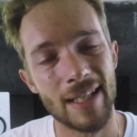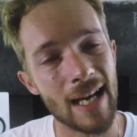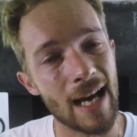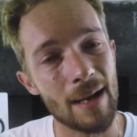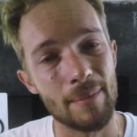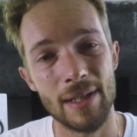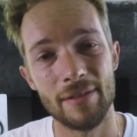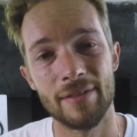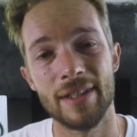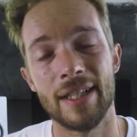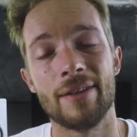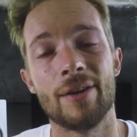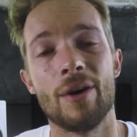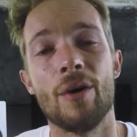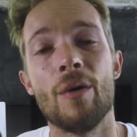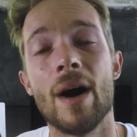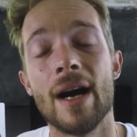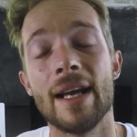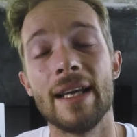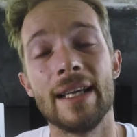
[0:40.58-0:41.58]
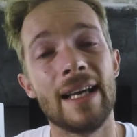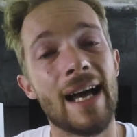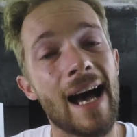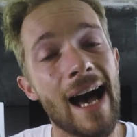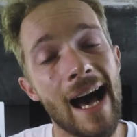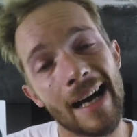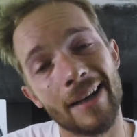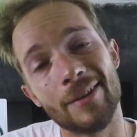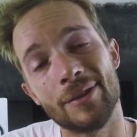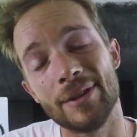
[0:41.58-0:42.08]
I'm living in Hawaii.
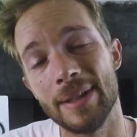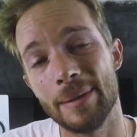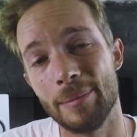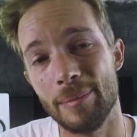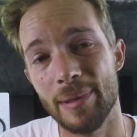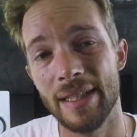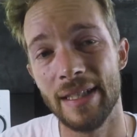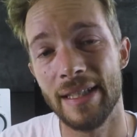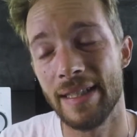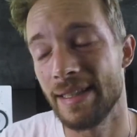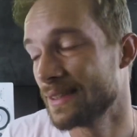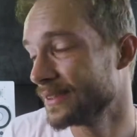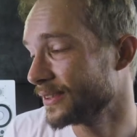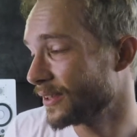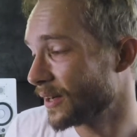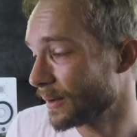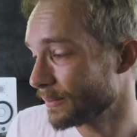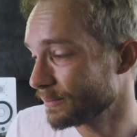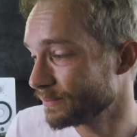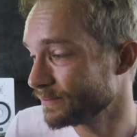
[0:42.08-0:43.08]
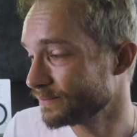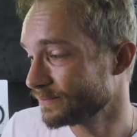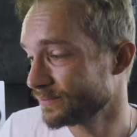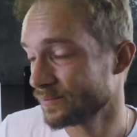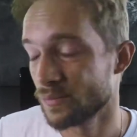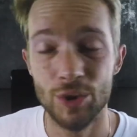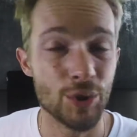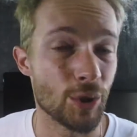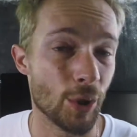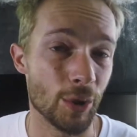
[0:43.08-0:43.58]
I don't need a beanie, so I'm
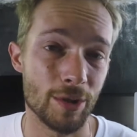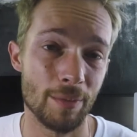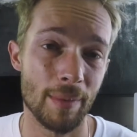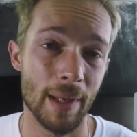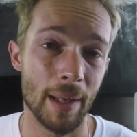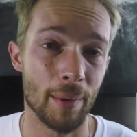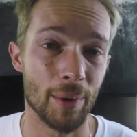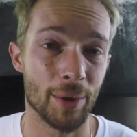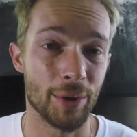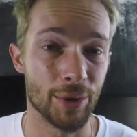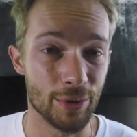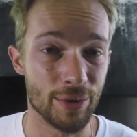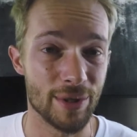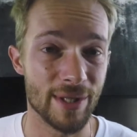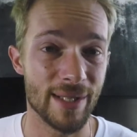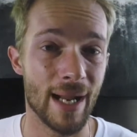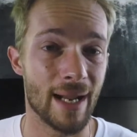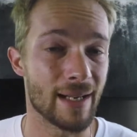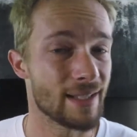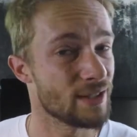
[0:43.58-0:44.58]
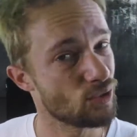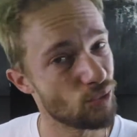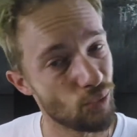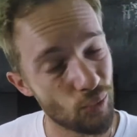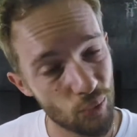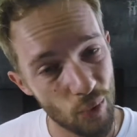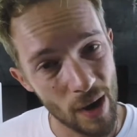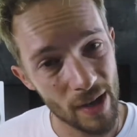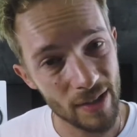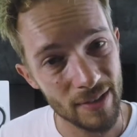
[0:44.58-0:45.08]
stoked to be able to use it at least
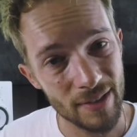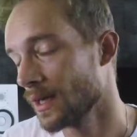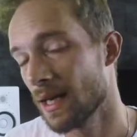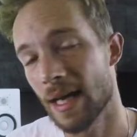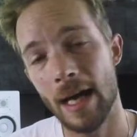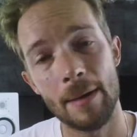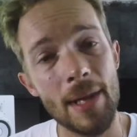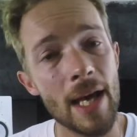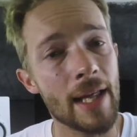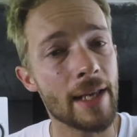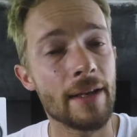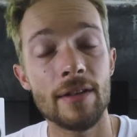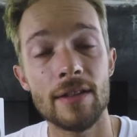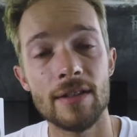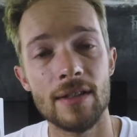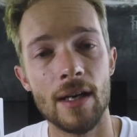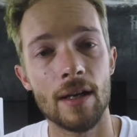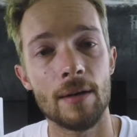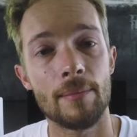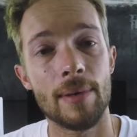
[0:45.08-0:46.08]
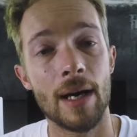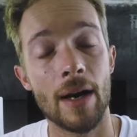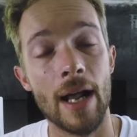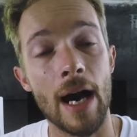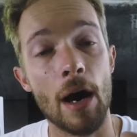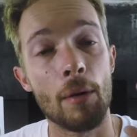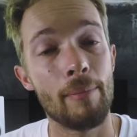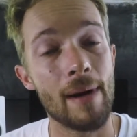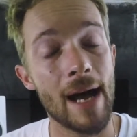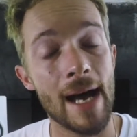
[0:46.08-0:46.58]
once. I'm not here to talk about
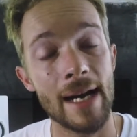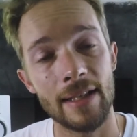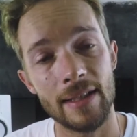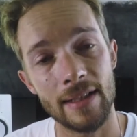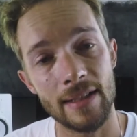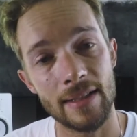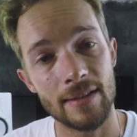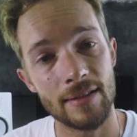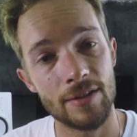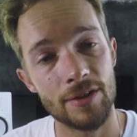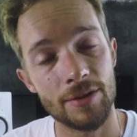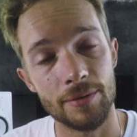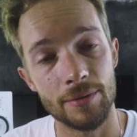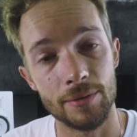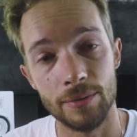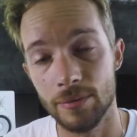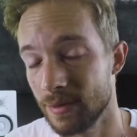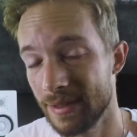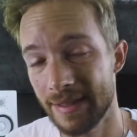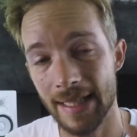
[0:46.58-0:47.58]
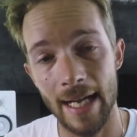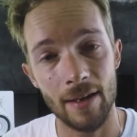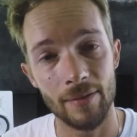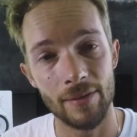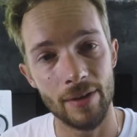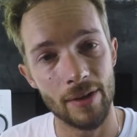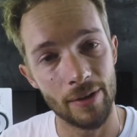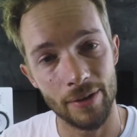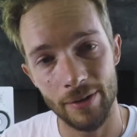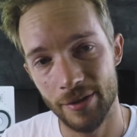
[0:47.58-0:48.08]
how bad it is to
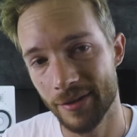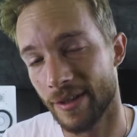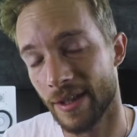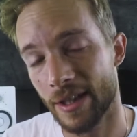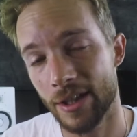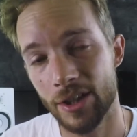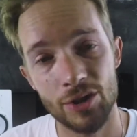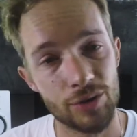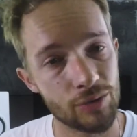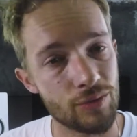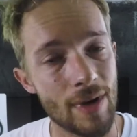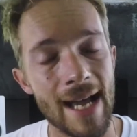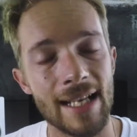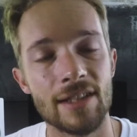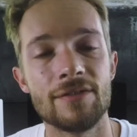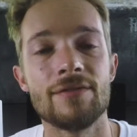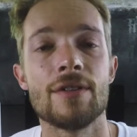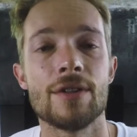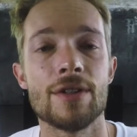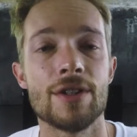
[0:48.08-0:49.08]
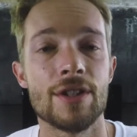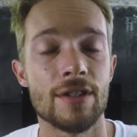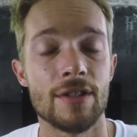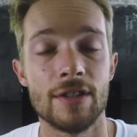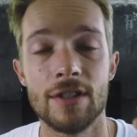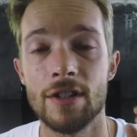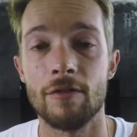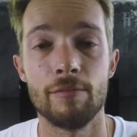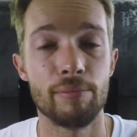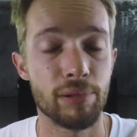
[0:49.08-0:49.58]
download cracked
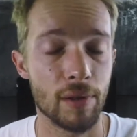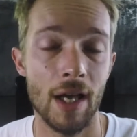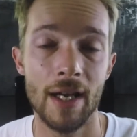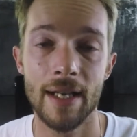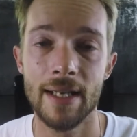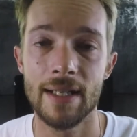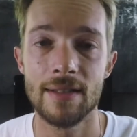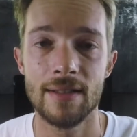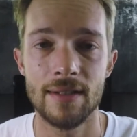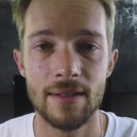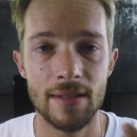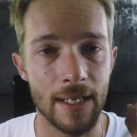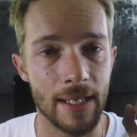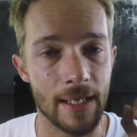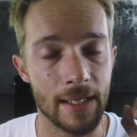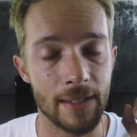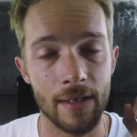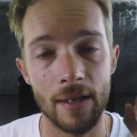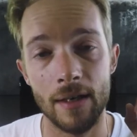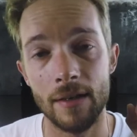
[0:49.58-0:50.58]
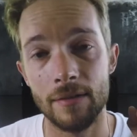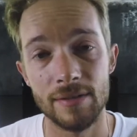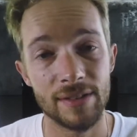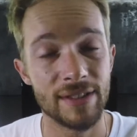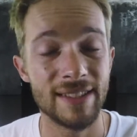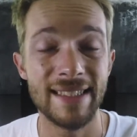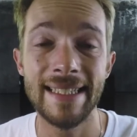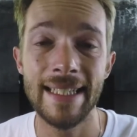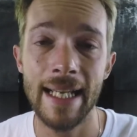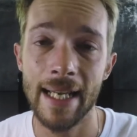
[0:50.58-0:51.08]
versions of plugins and of
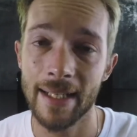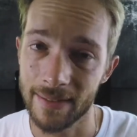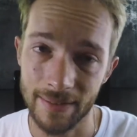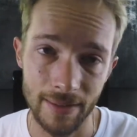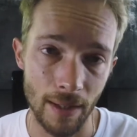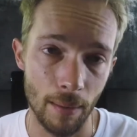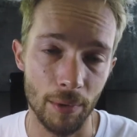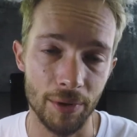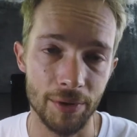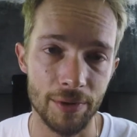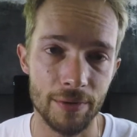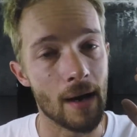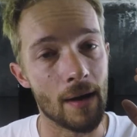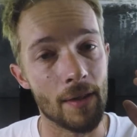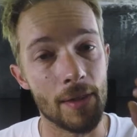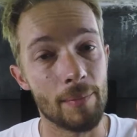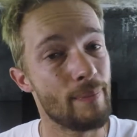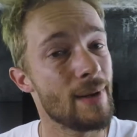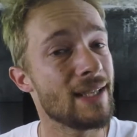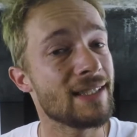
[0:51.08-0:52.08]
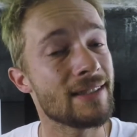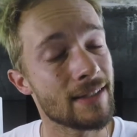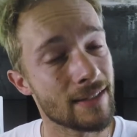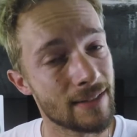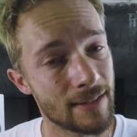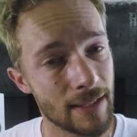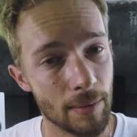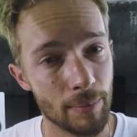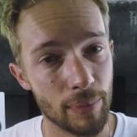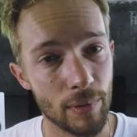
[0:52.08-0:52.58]
DAWs. Now, the best
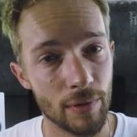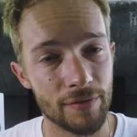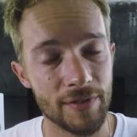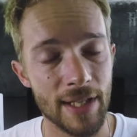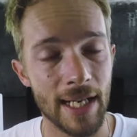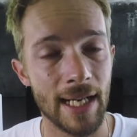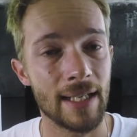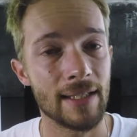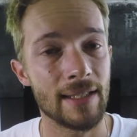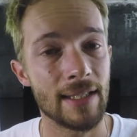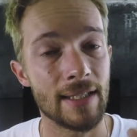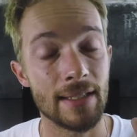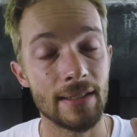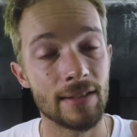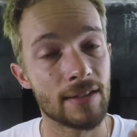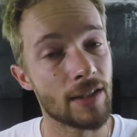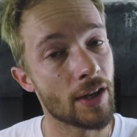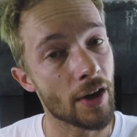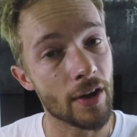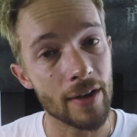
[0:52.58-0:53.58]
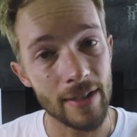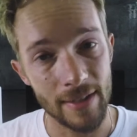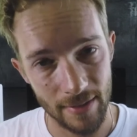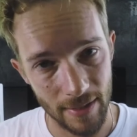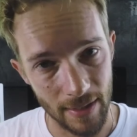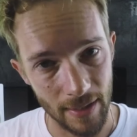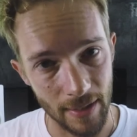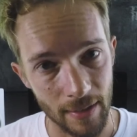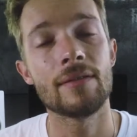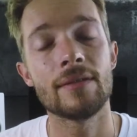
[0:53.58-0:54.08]
example of that is Curtis
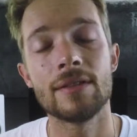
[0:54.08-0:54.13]
King.